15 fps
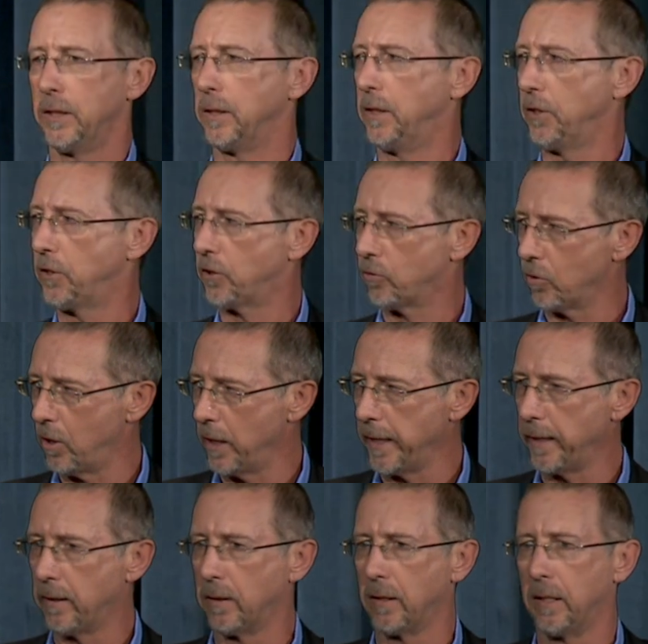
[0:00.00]
it
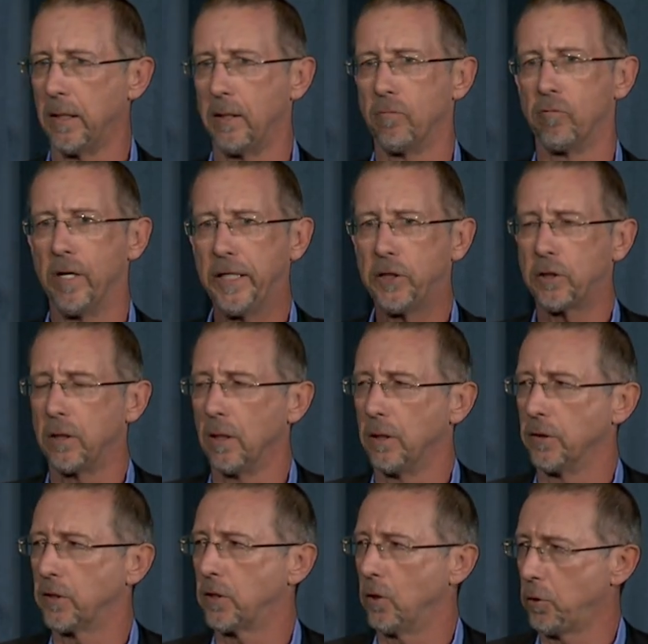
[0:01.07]
destroyed the racial
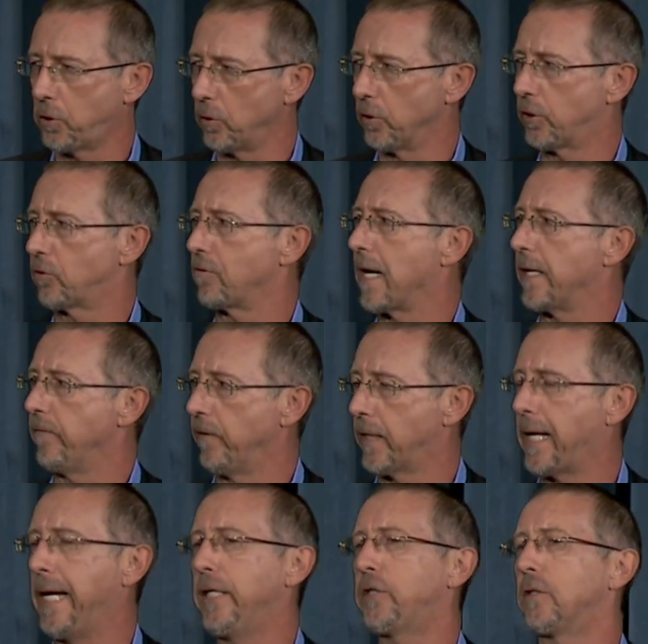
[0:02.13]
and social
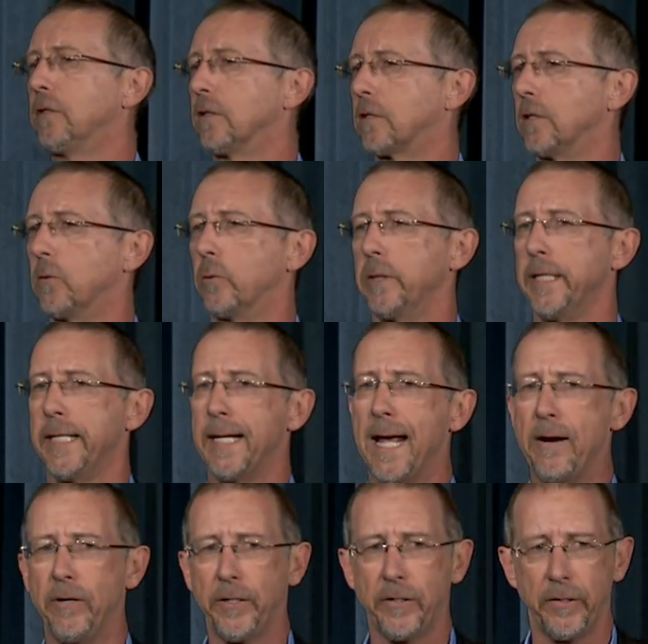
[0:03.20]
stratifications that were
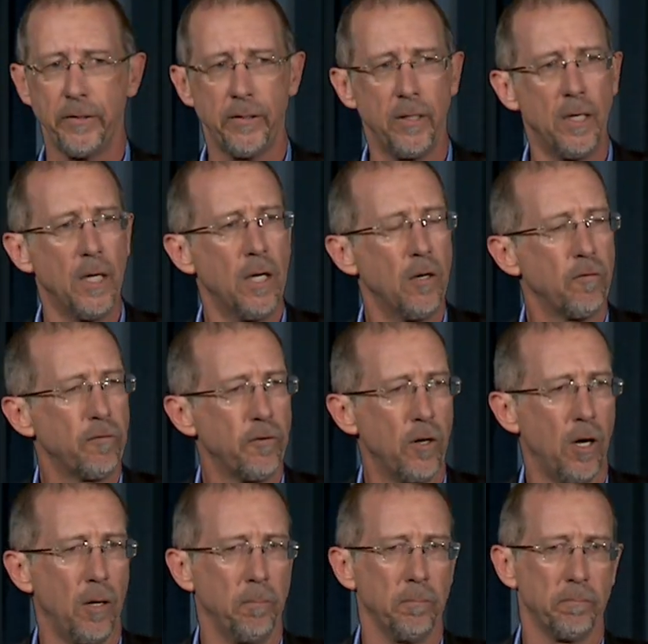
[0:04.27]
inherited
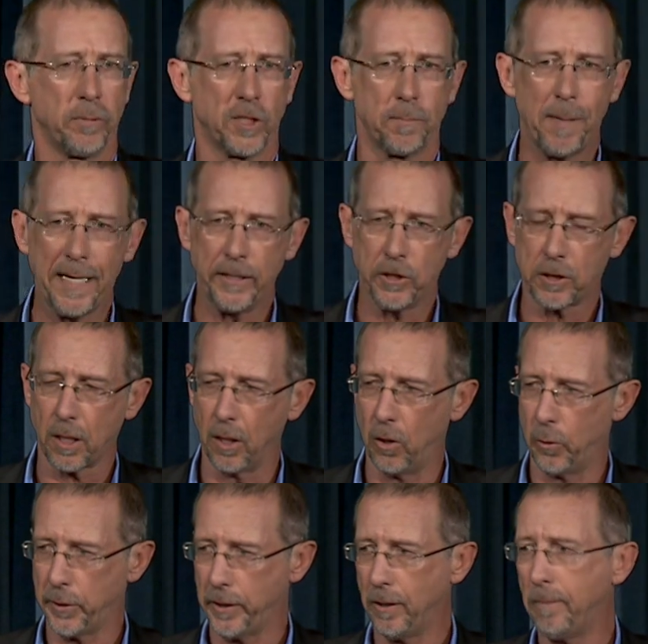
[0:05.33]
from Spanish
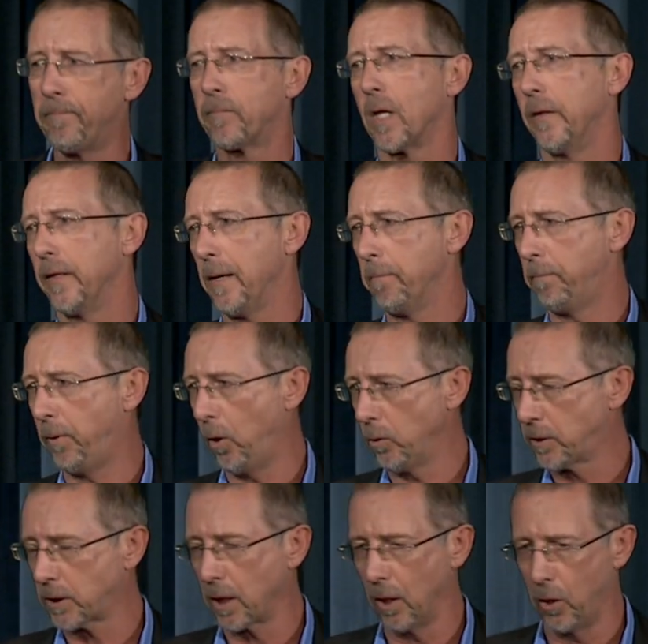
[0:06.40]
colonial and then
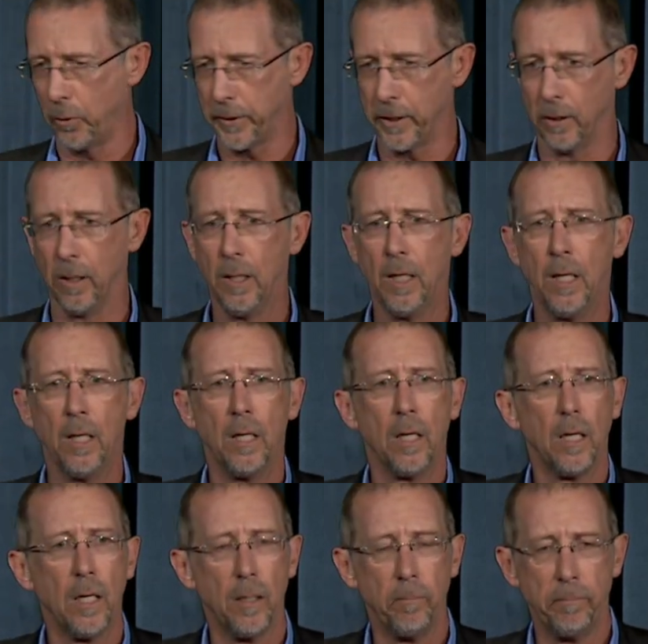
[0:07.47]
post-colonial
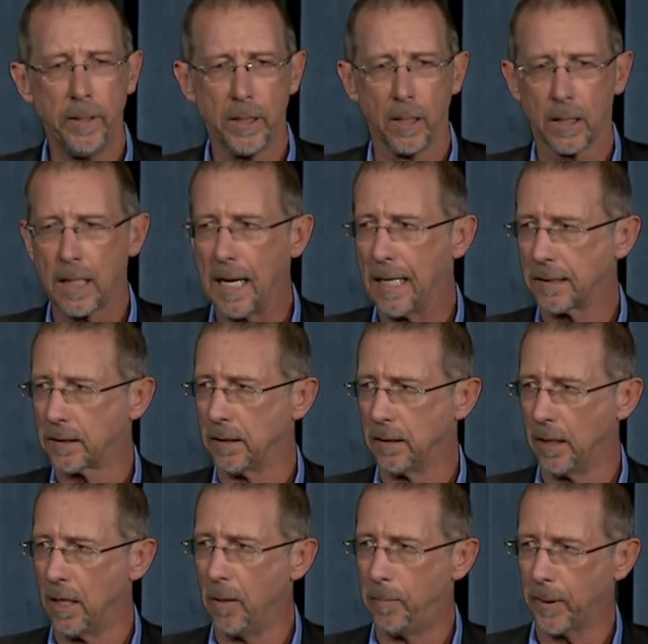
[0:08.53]
uh, middle class
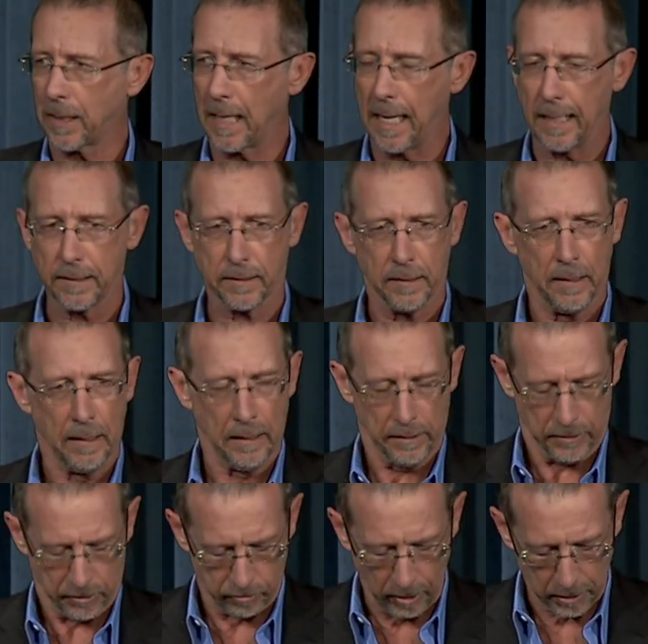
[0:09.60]
and upper class
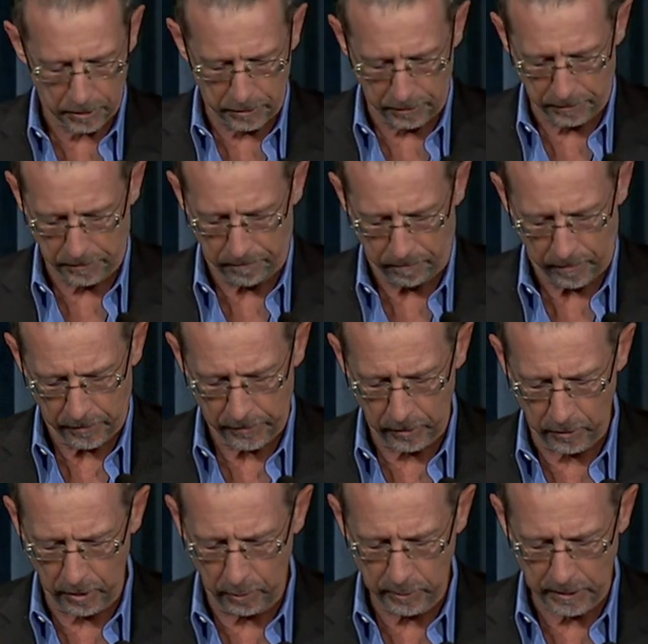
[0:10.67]
structures.
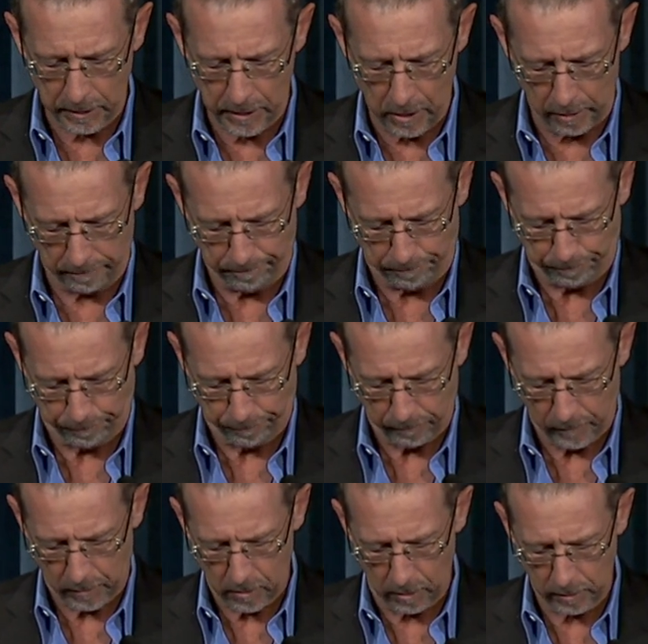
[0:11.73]
So those are gone
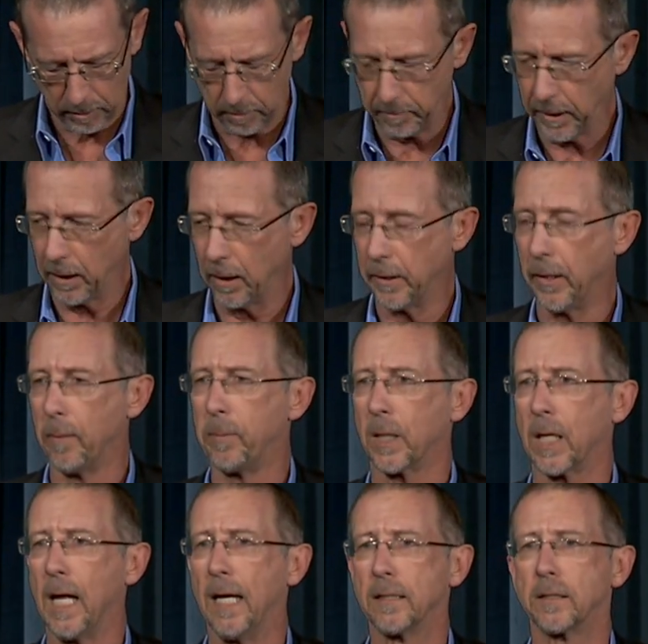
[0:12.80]
because the middle and upper
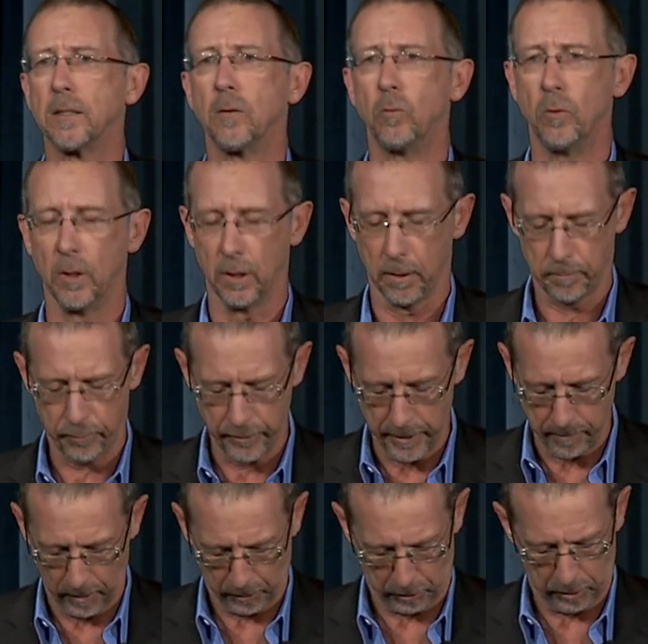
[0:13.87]
class were pretty
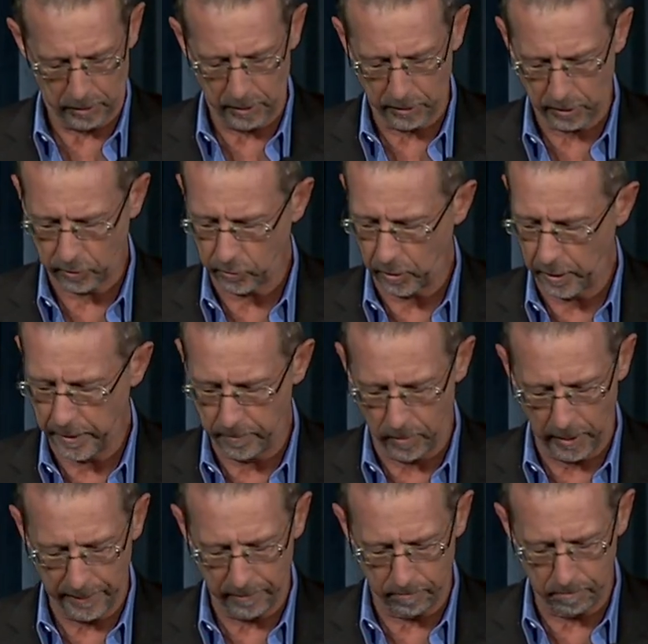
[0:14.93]
much destroyed
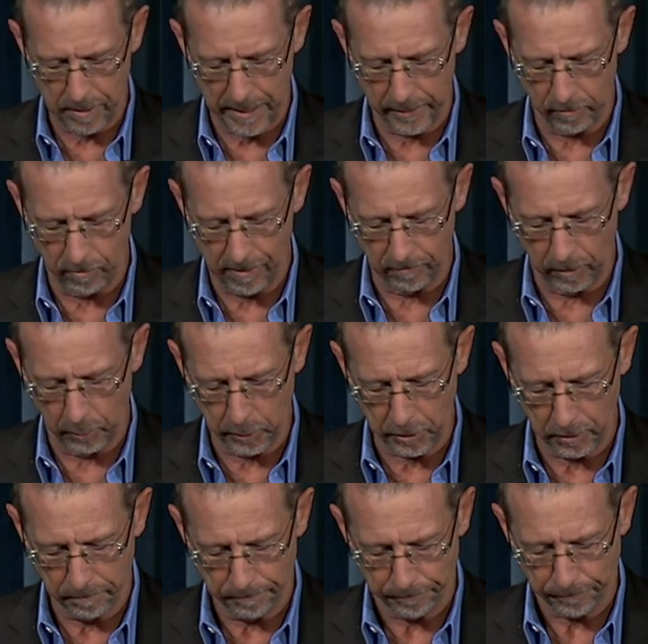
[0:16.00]
by the, by the revolution.